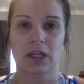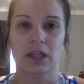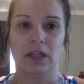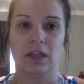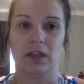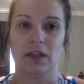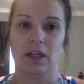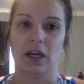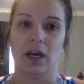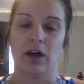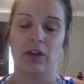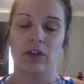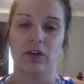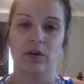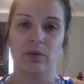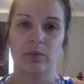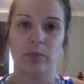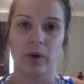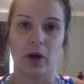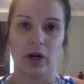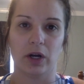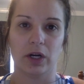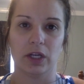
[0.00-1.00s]
then the other
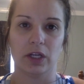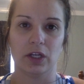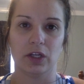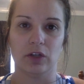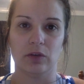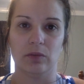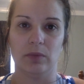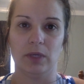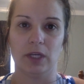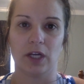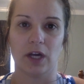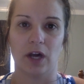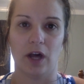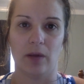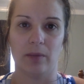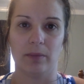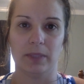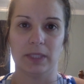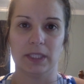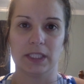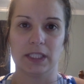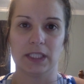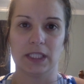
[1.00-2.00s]
party could be
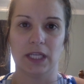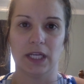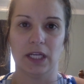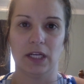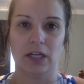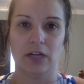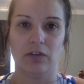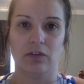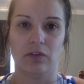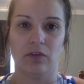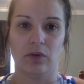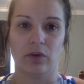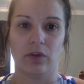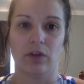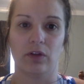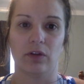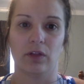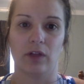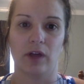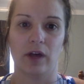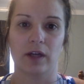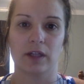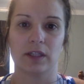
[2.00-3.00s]
compensated for
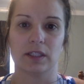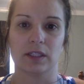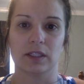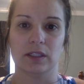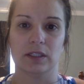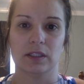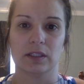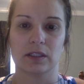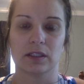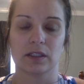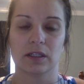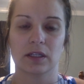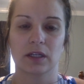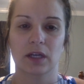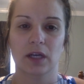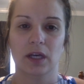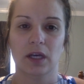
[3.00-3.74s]
their losses.